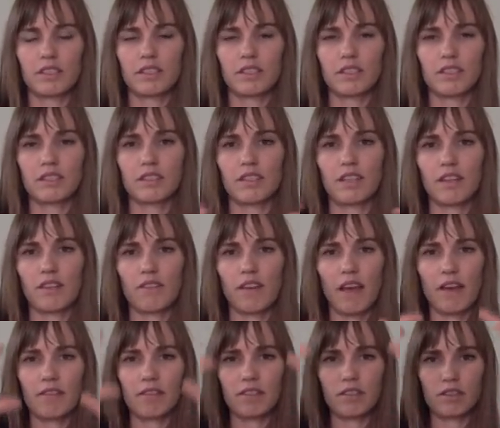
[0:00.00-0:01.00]
instead of
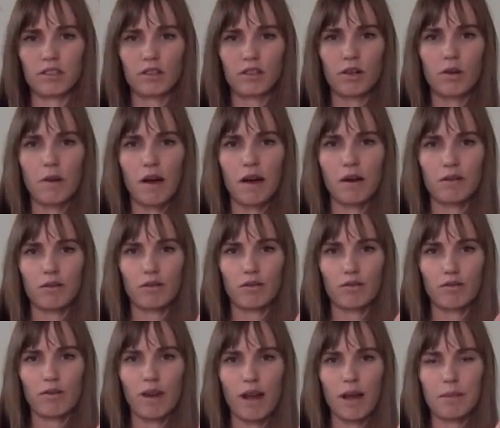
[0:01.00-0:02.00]
having to go out and
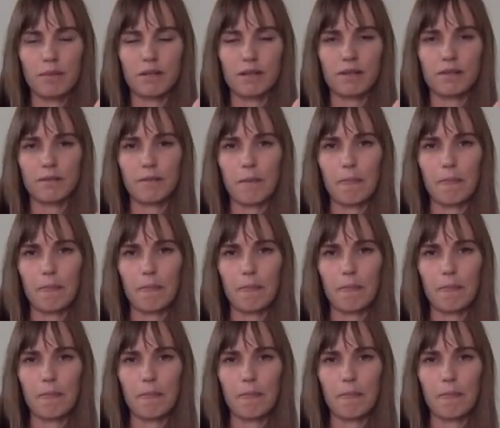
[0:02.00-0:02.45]
grab it?